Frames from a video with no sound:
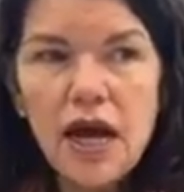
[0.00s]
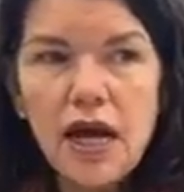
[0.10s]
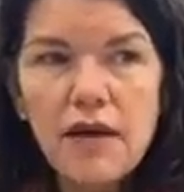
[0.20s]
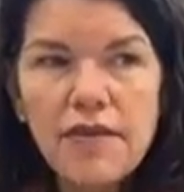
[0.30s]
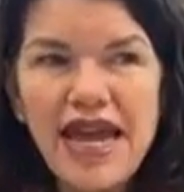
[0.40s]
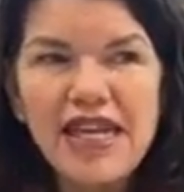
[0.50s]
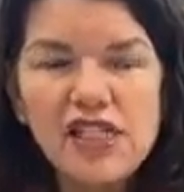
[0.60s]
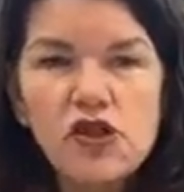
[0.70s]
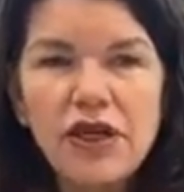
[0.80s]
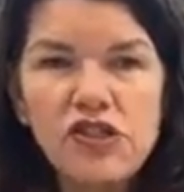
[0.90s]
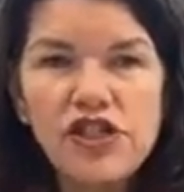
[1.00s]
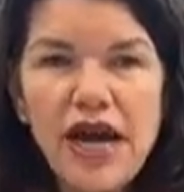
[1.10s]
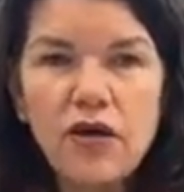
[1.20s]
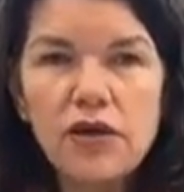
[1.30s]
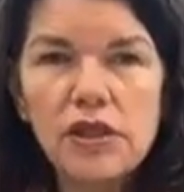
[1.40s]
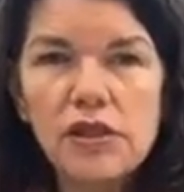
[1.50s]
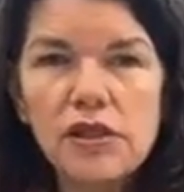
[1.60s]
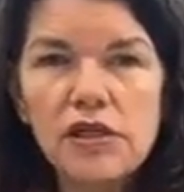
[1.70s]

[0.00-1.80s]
um, and it's stretched out.